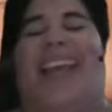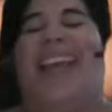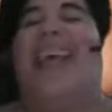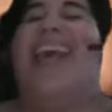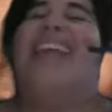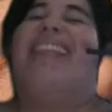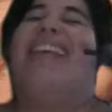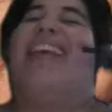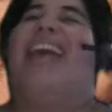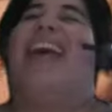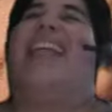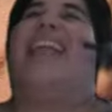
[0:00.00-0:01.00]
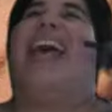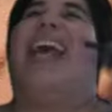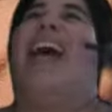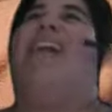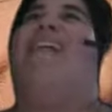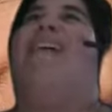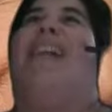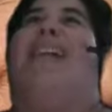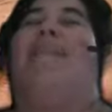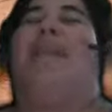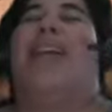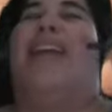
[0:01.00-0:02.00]
that guy, that got all
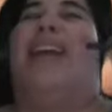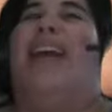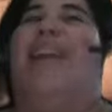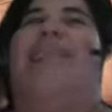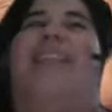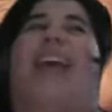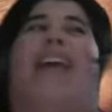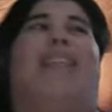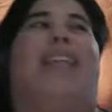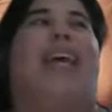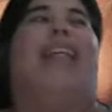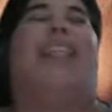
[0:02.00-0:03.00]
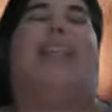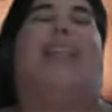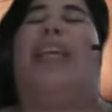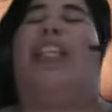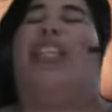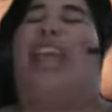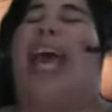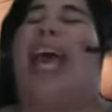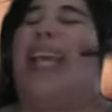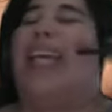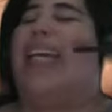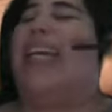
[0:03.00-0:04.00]
on my nerves. I was like, because Mick
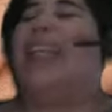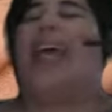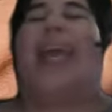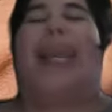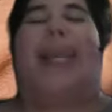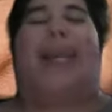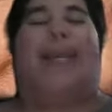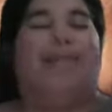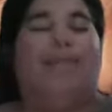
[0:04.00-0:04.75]
Jagger like,